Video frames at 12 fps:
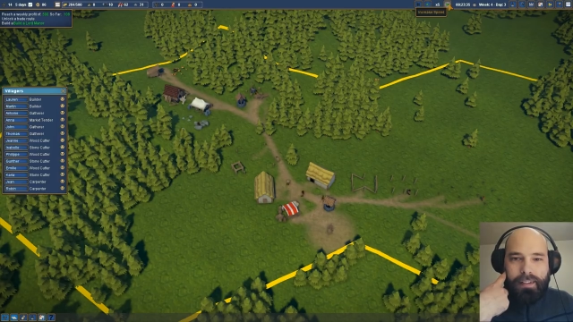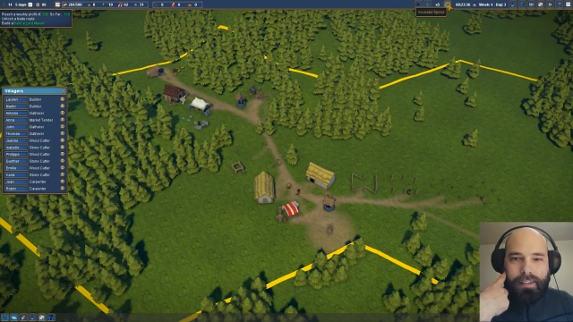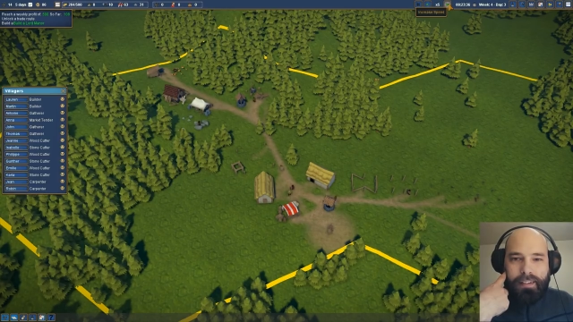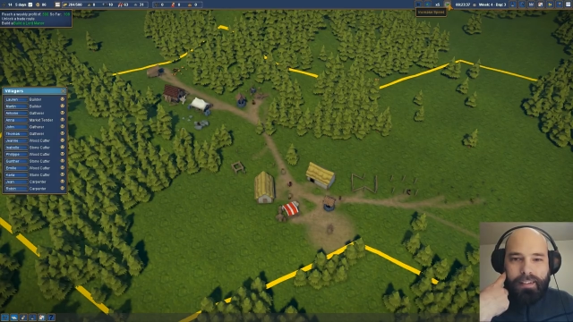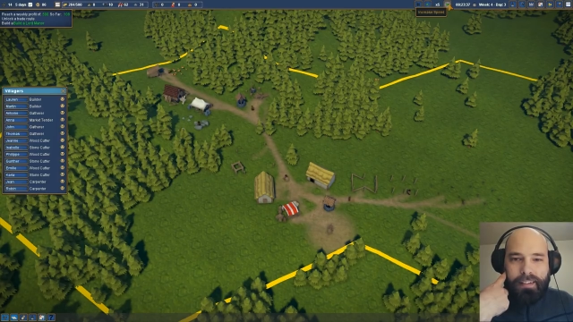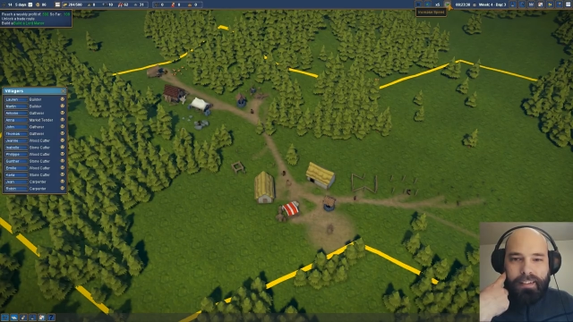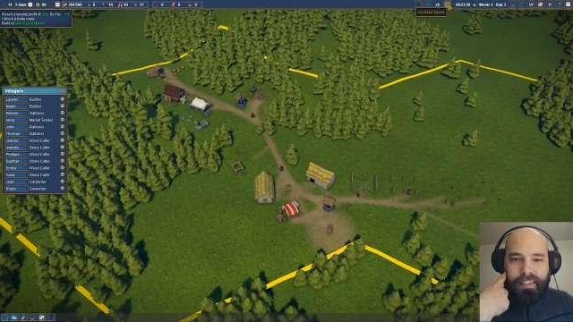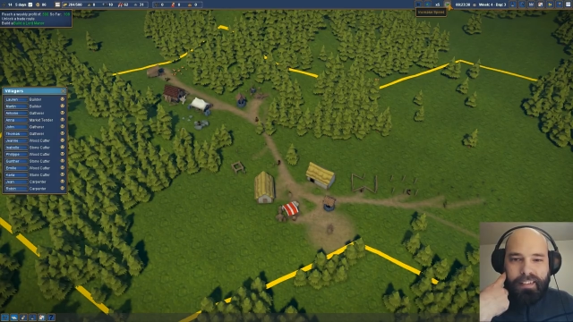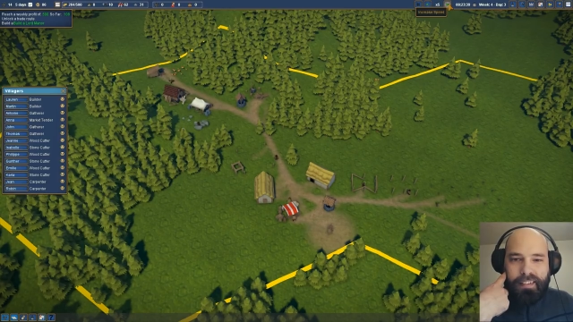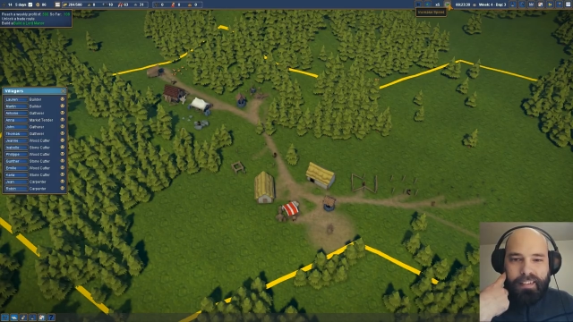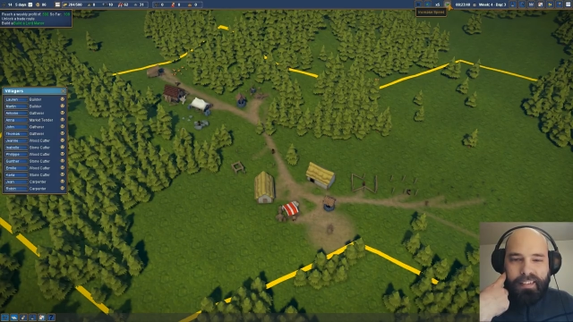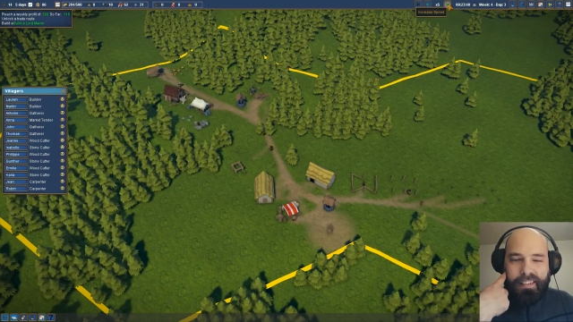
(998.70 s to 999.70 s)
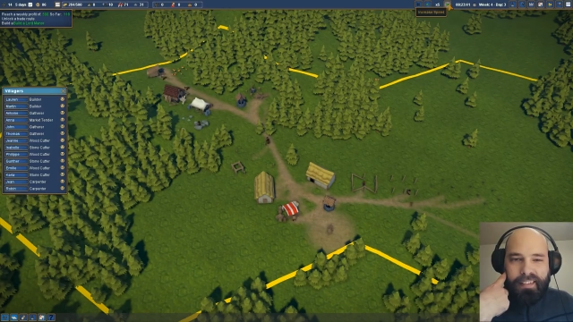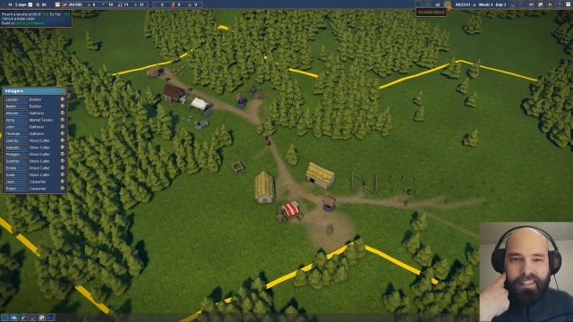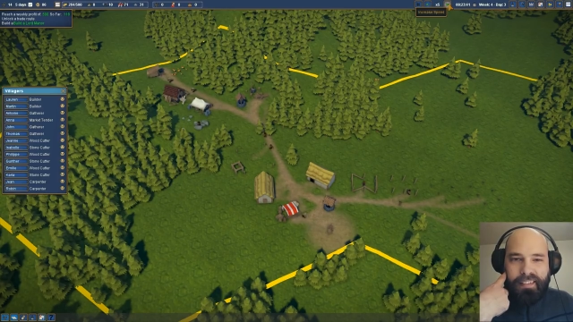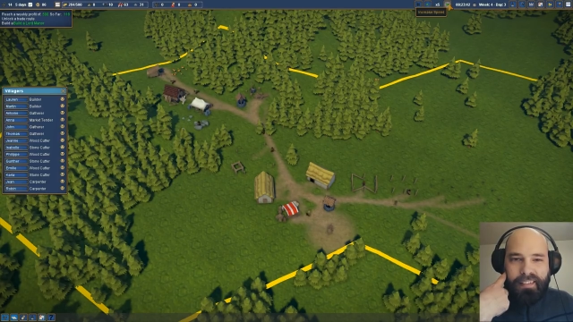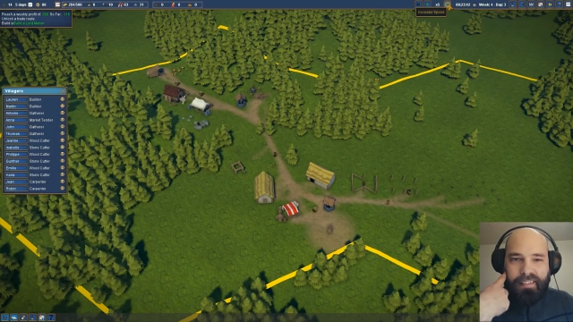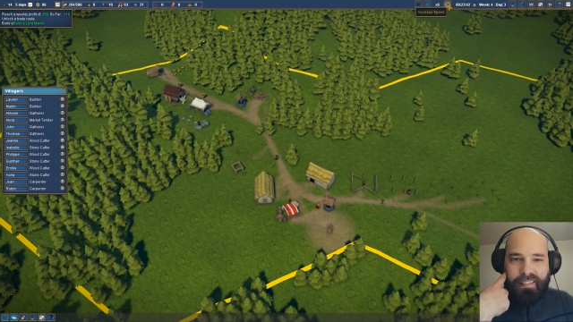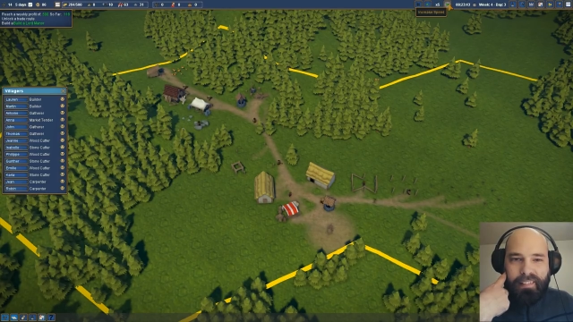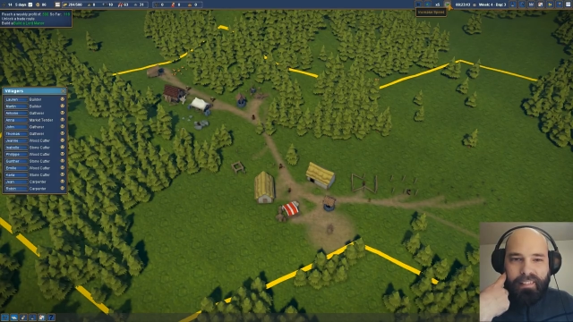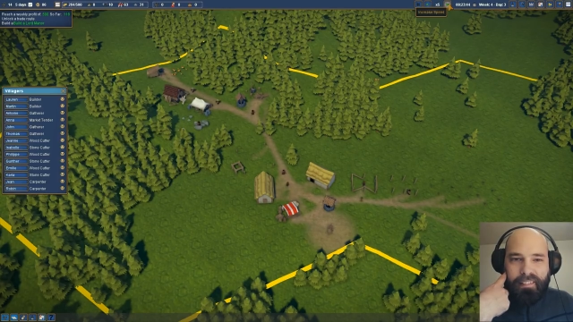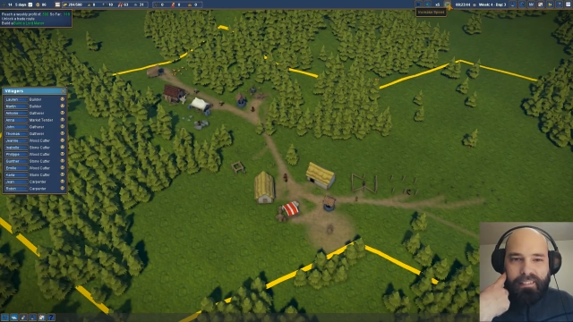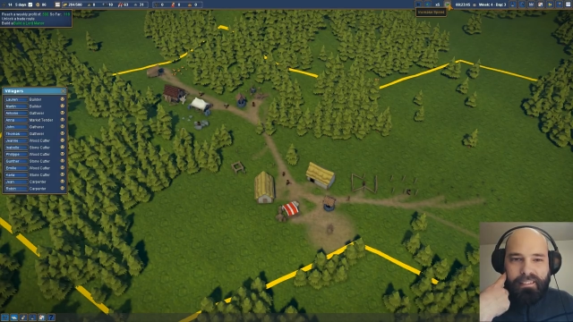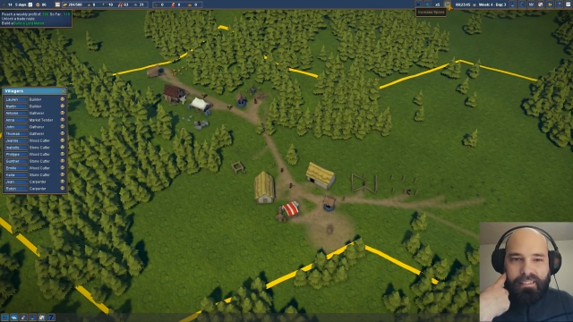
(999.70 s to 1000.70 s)

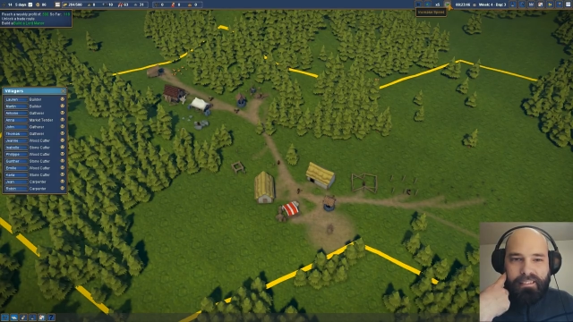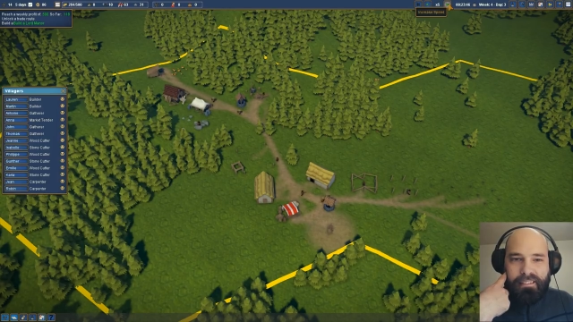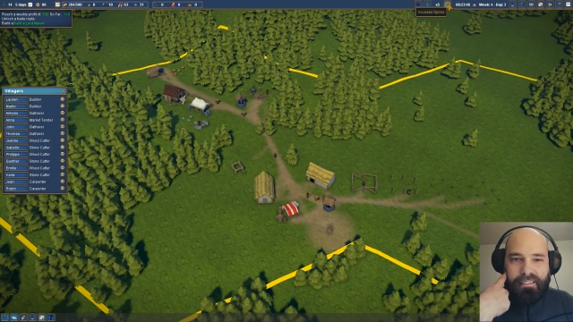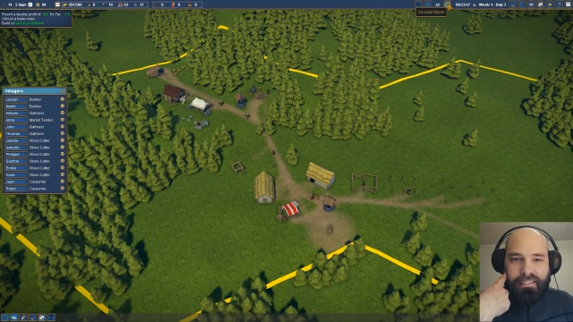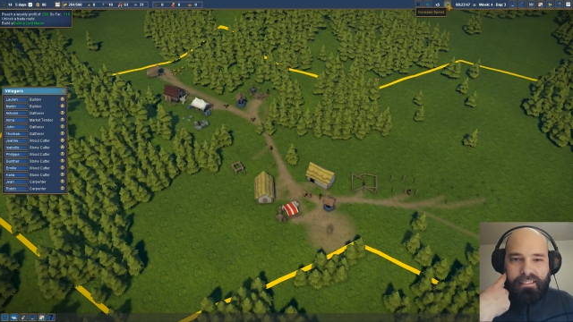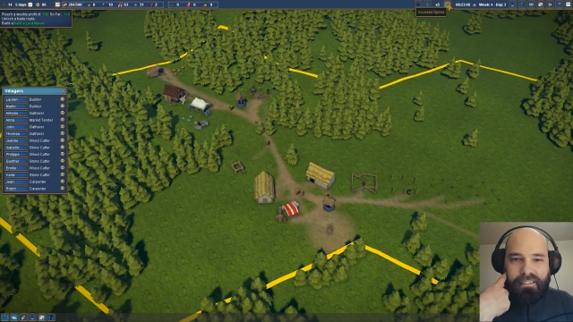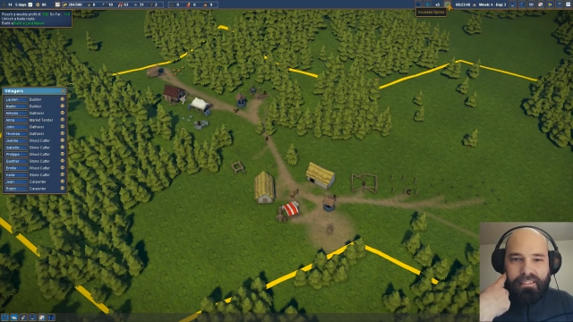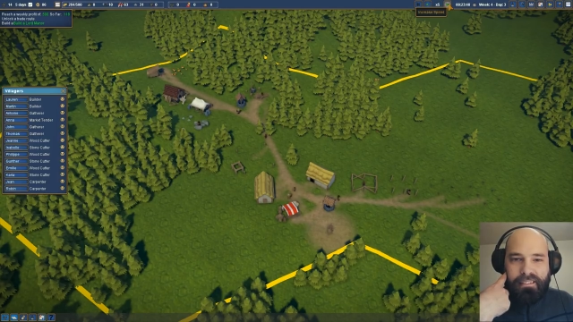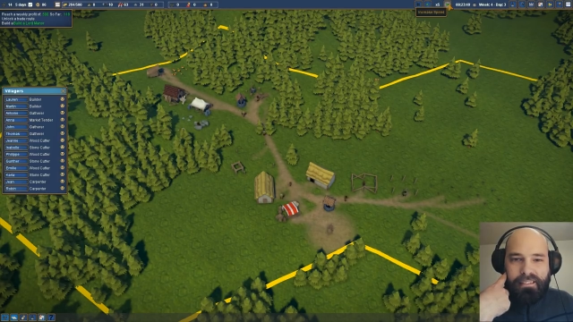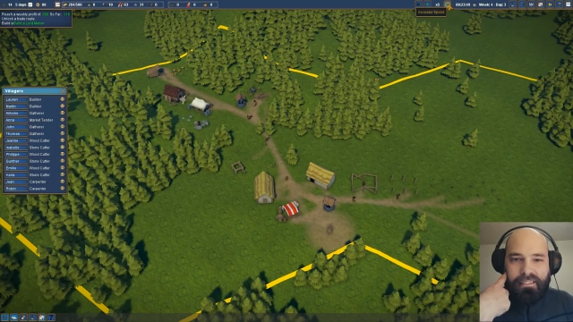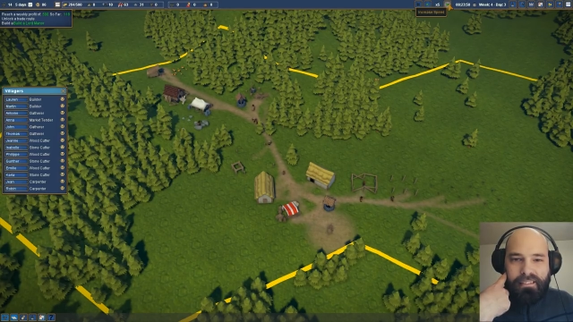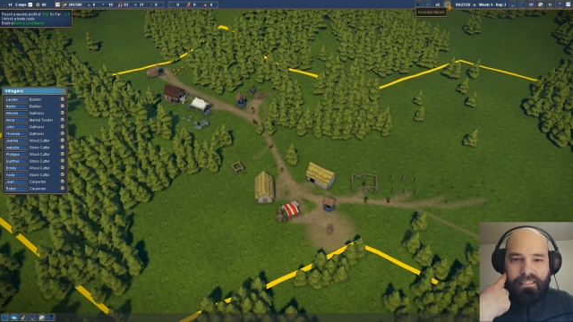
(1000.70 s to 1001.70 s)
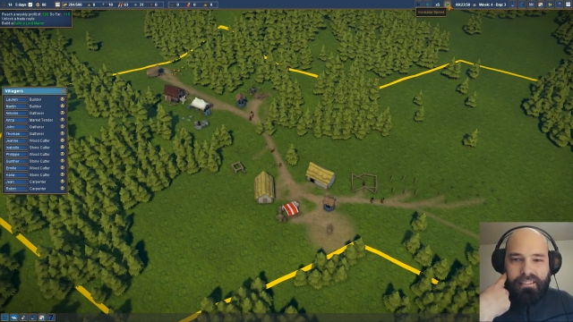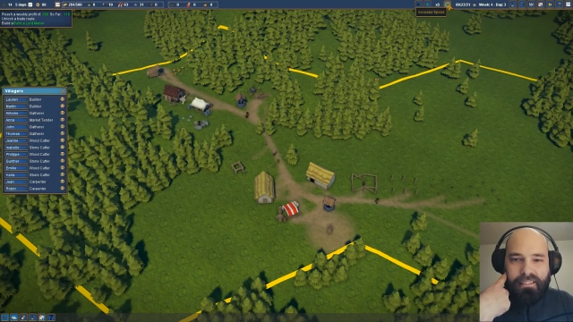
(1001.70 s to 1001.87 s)
Nothing is said.